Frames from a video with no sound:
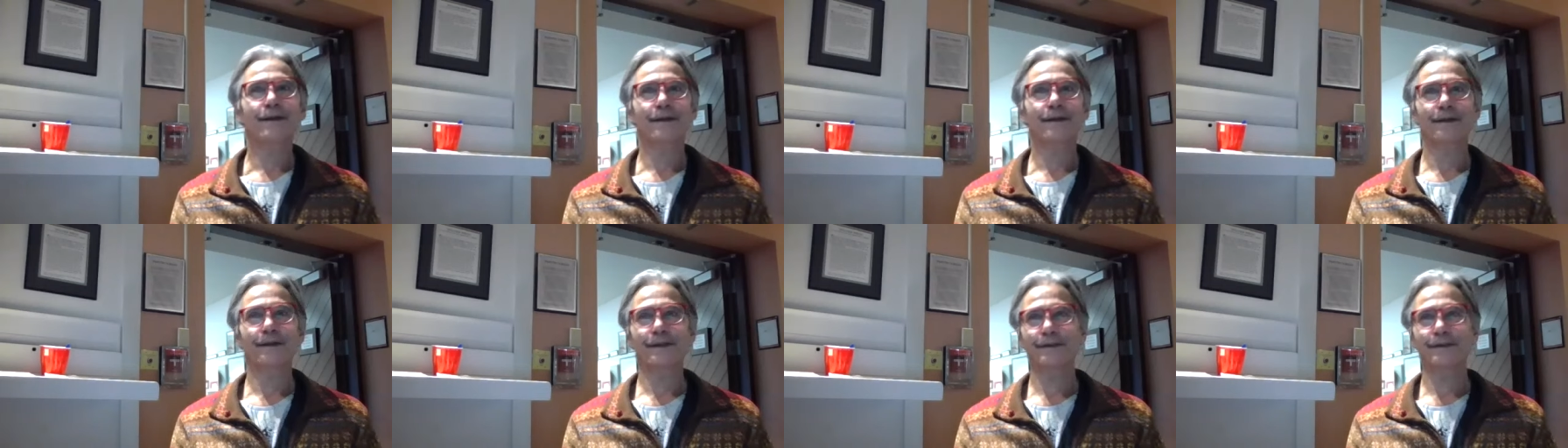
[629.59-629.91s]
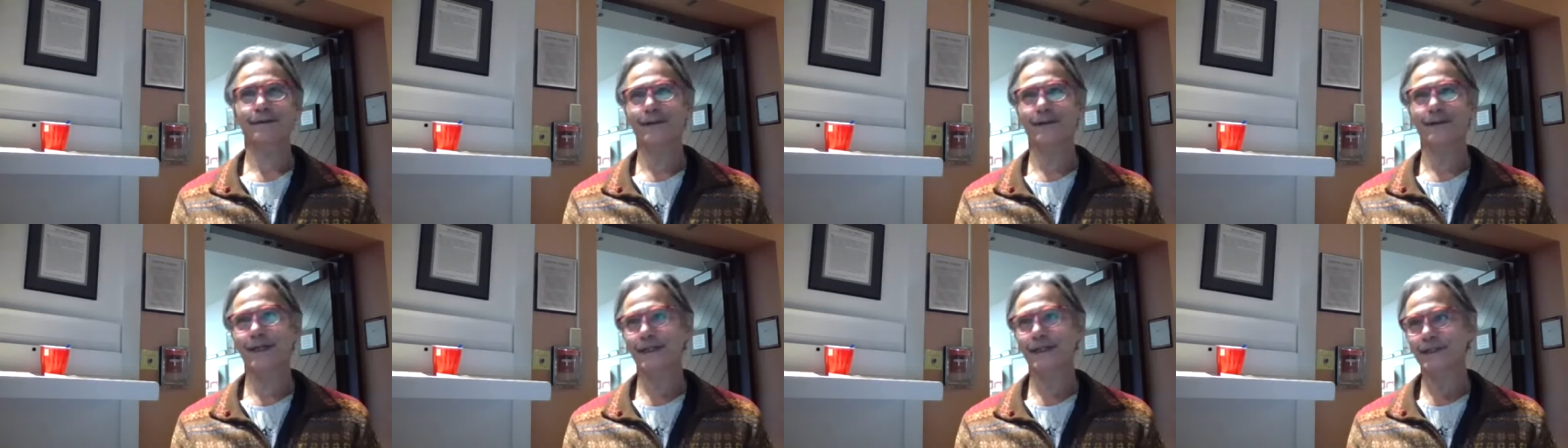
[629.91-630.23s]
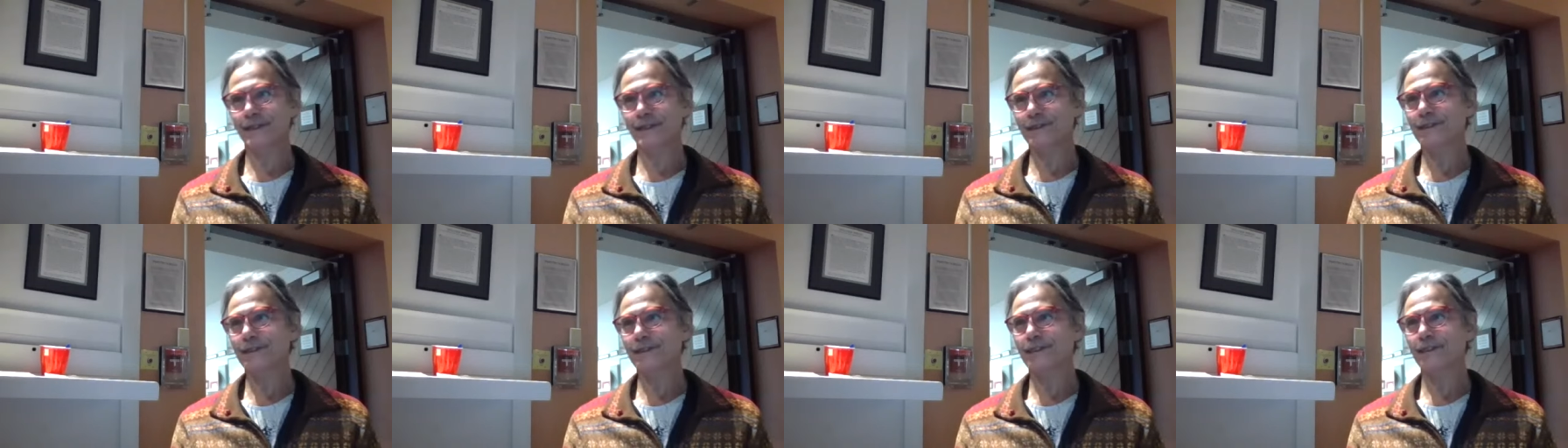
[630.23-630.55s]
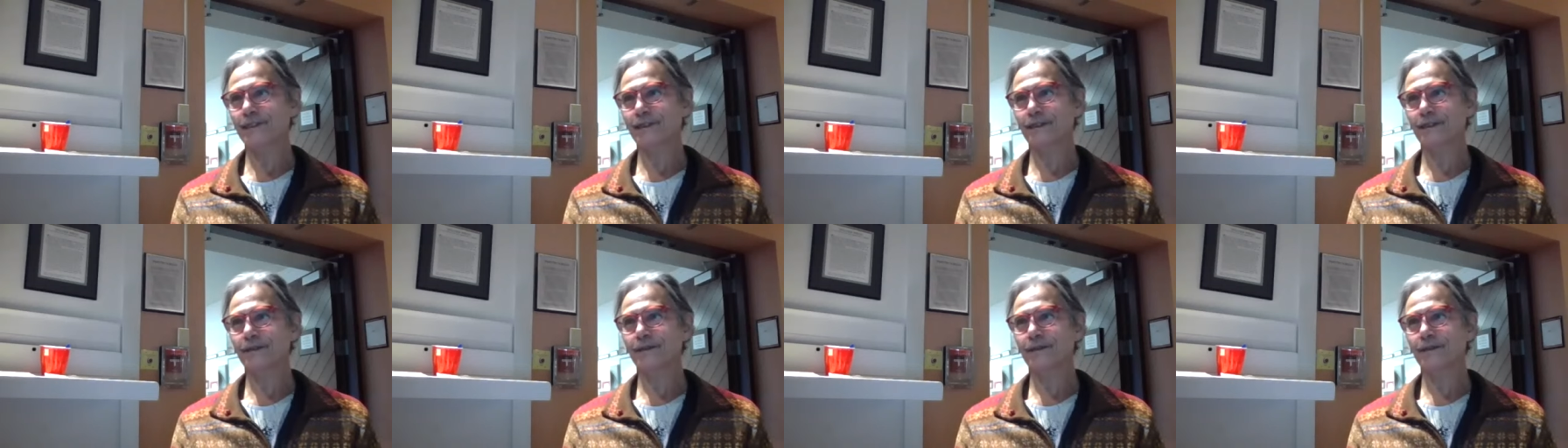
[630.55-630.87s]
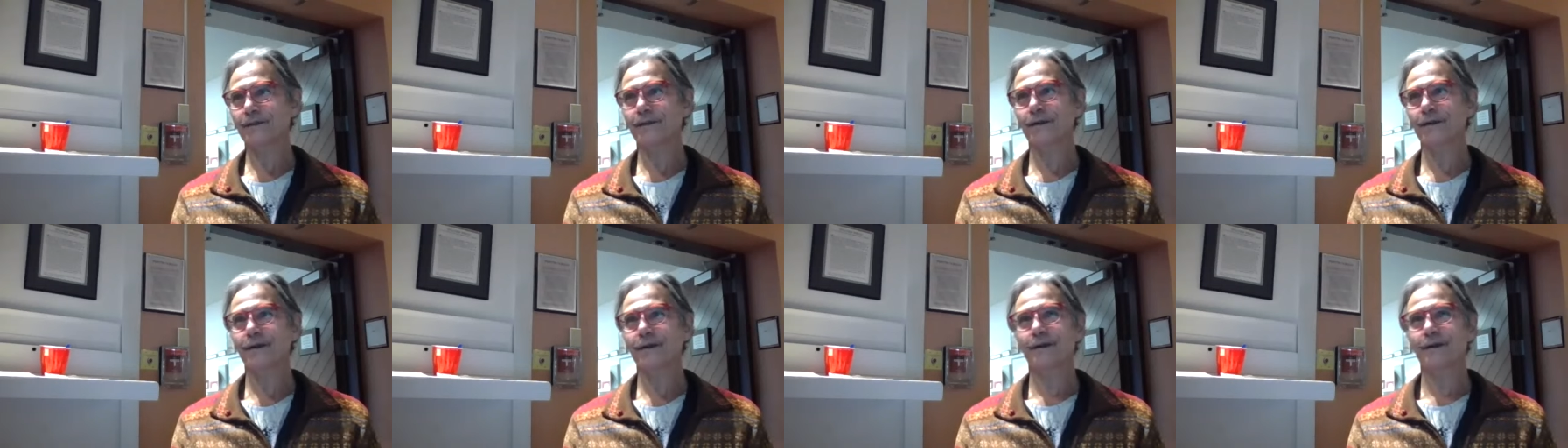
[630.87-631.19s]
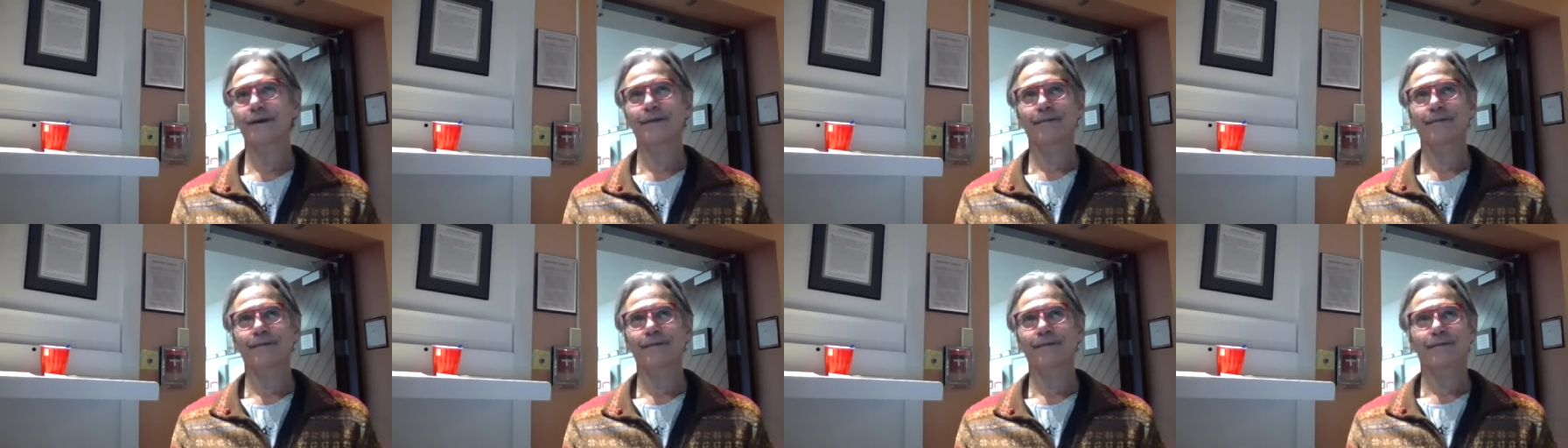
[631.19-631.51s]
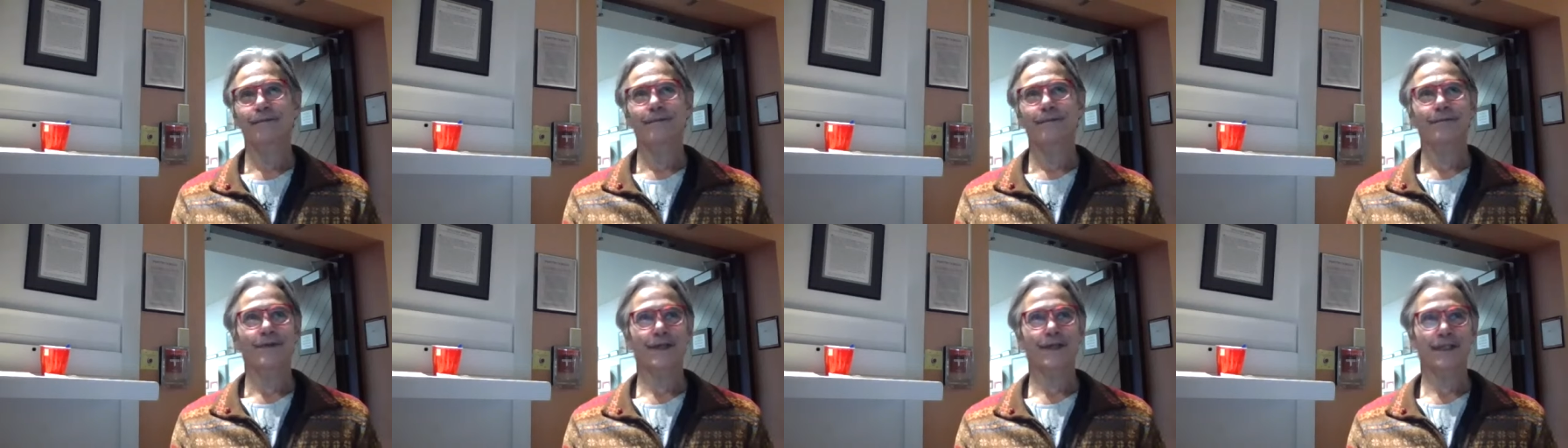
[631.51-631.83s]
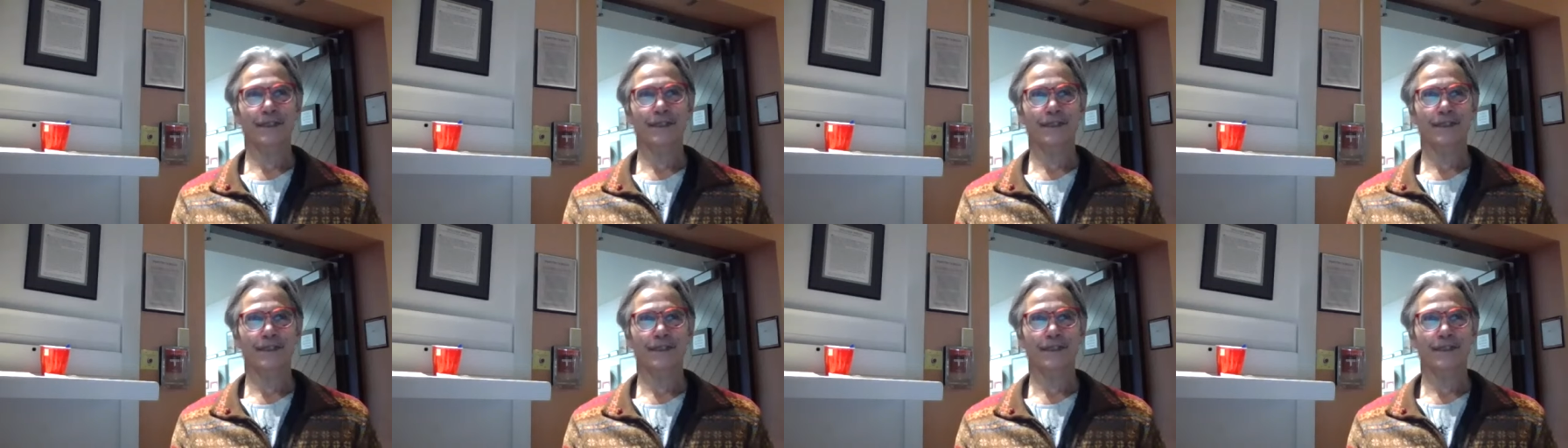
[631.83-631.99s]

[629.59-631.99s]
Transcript: I, I used to I